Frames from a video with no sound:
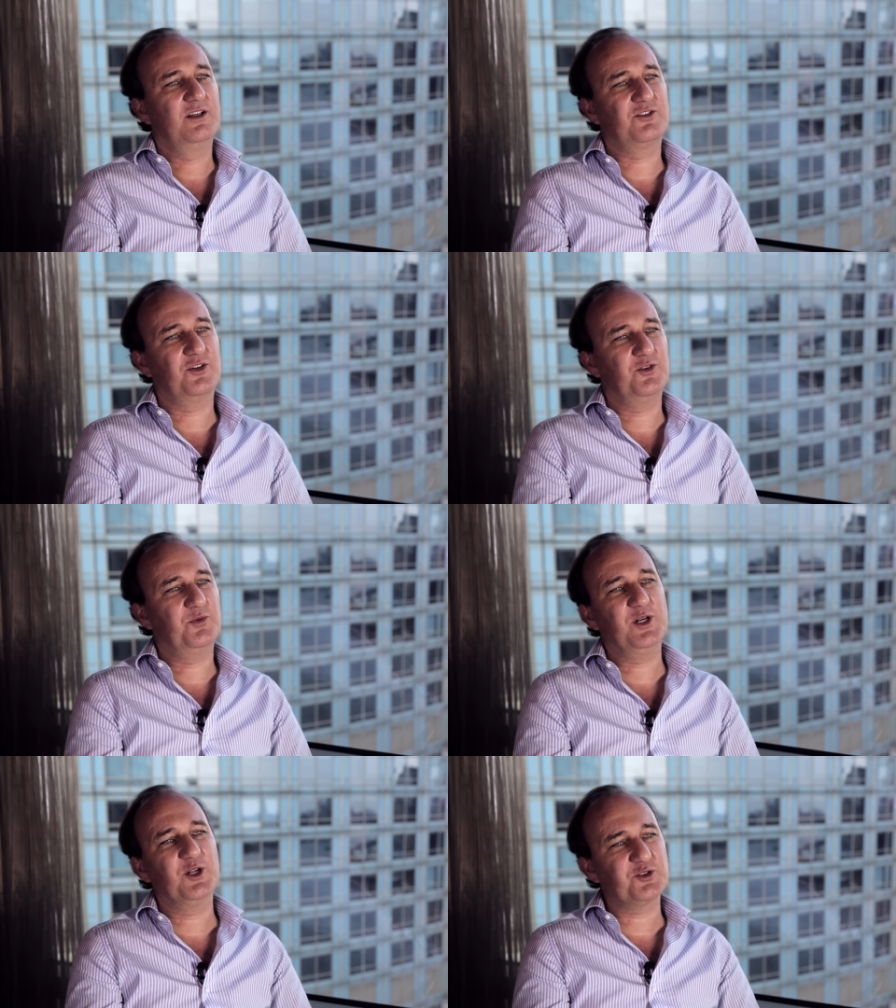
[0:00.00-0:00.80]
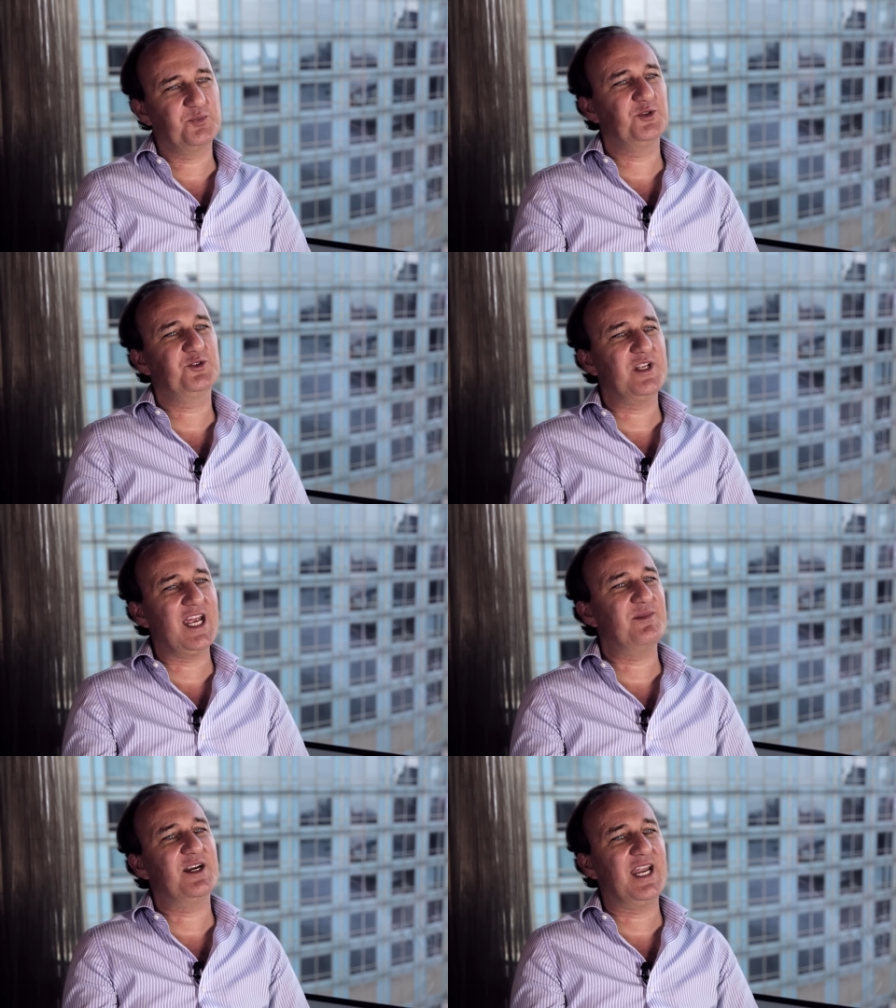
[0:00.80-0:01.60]
So we're not supposed to
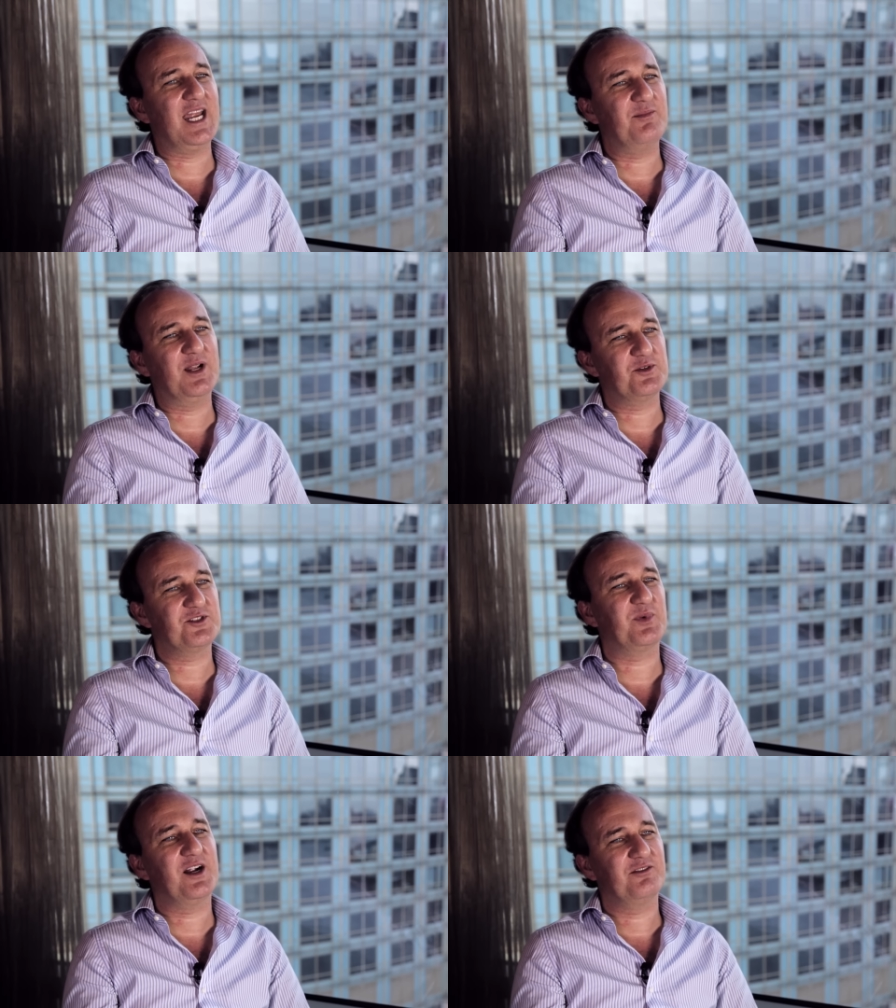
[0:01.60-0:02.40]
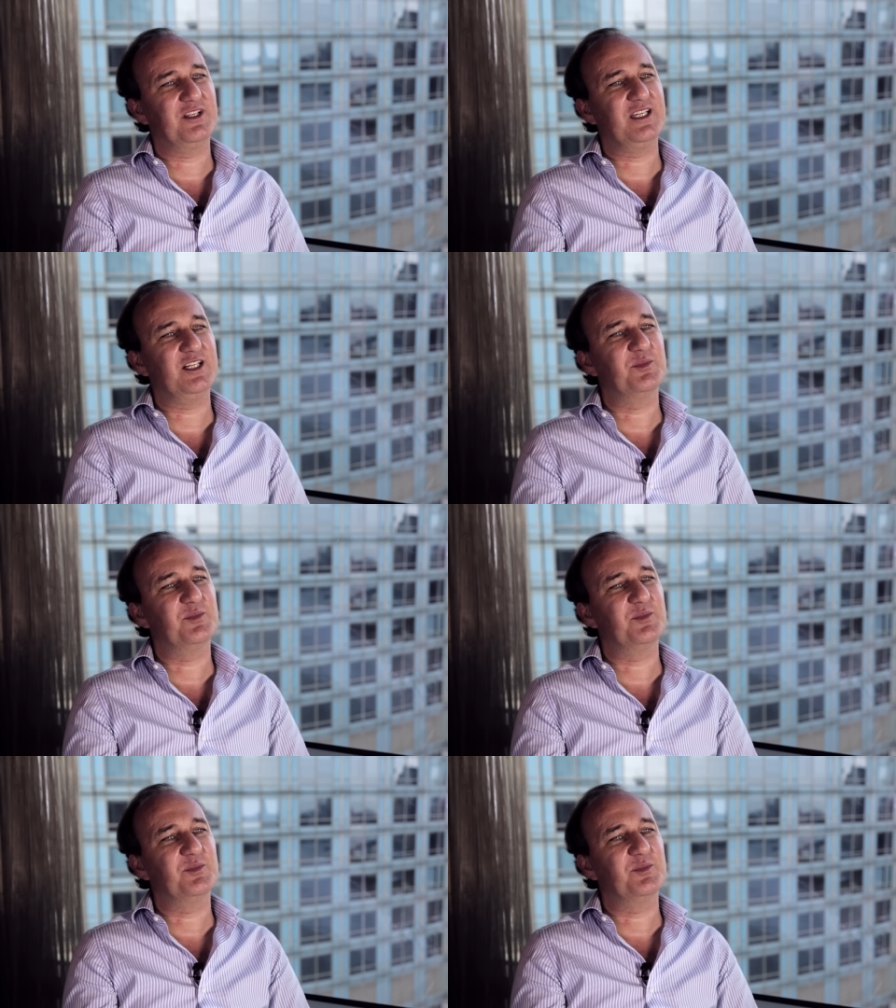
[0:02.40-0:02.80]
name their name, that was part of the deal,